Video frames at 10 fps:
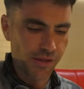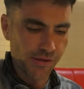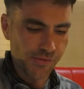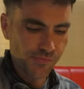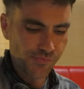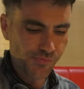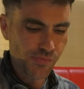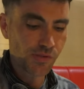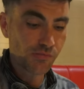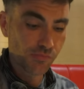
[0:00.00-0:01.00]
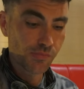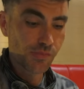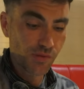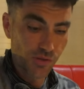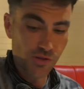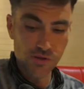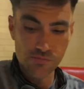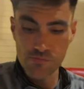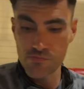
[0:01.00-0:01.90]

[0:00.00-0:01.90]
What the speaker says: though. Looks good.